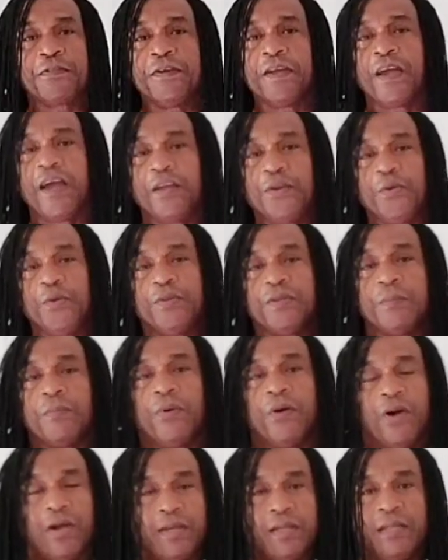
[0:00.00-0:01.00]
thing I do in the
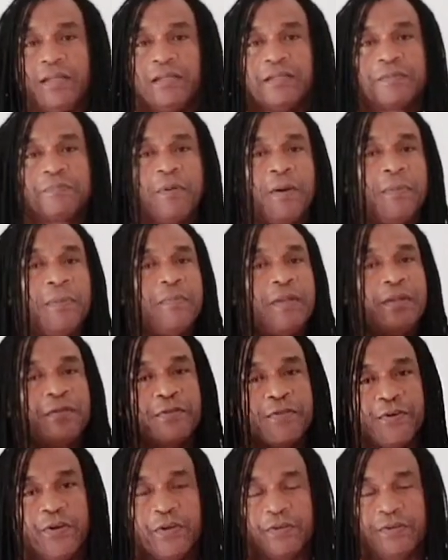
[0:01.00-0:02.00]
morning, it's probably the
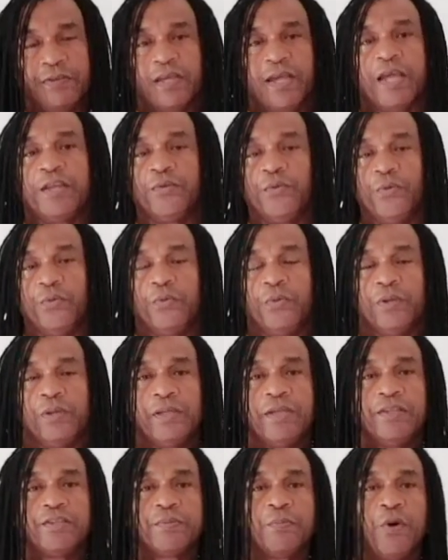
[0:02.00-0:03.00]
third thing I do
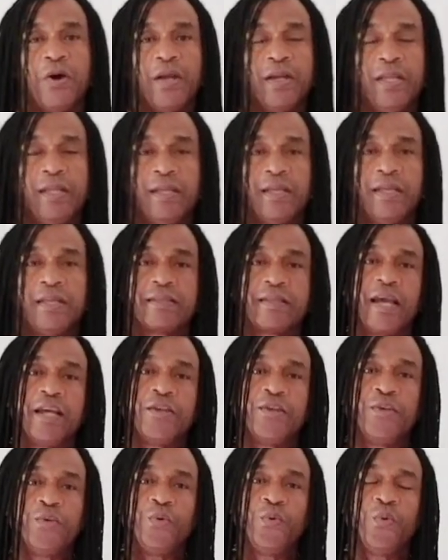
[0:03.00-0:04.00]
each morning, is I
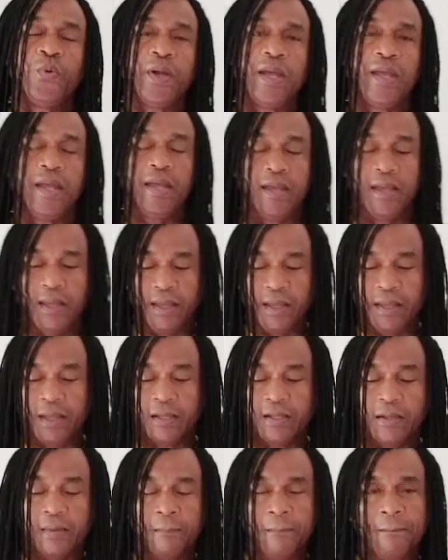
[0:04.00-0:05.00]
do a
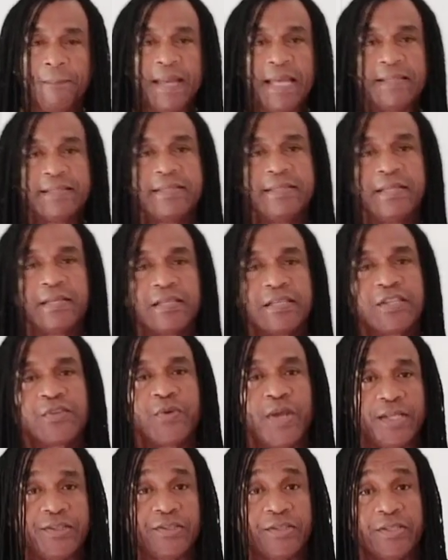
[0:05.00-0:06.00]
basic
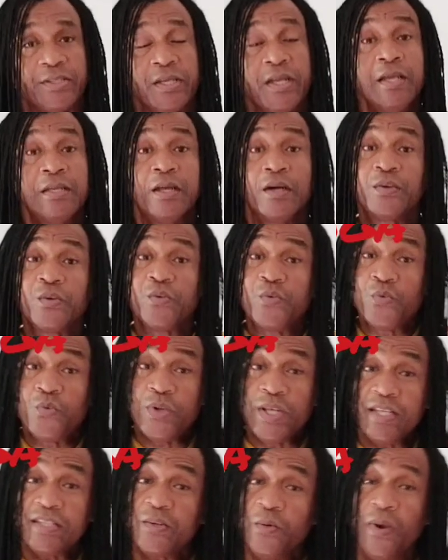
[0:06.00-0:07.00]
stretch. Now, the
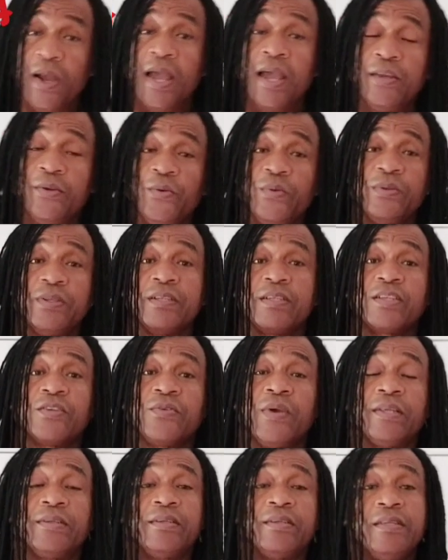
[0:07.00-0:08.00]
reason why I do this
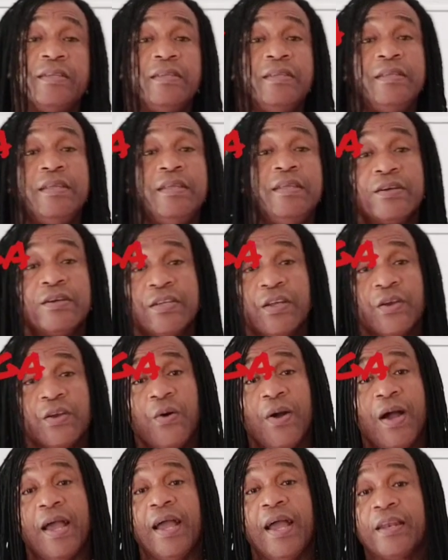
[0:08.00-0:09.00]
stretch is years ago,
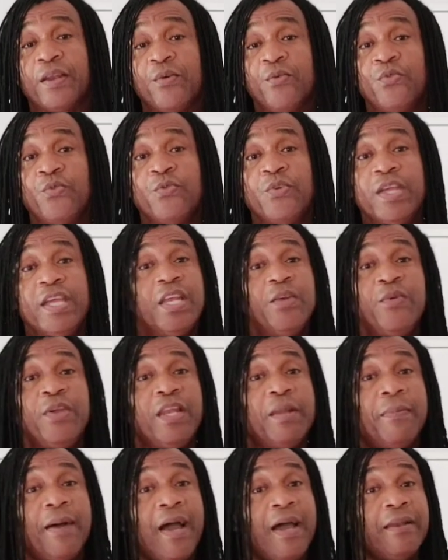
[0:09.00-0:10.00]
I had a really,
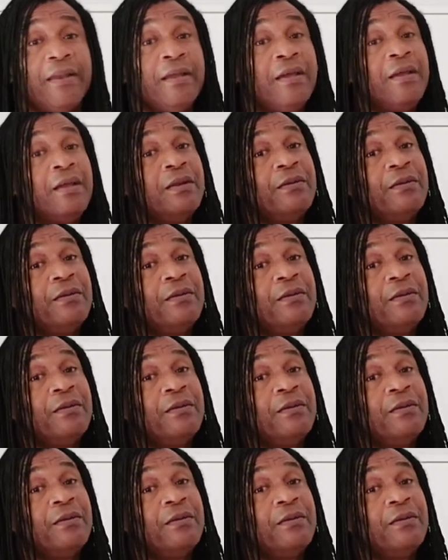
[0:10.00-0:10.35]
really bad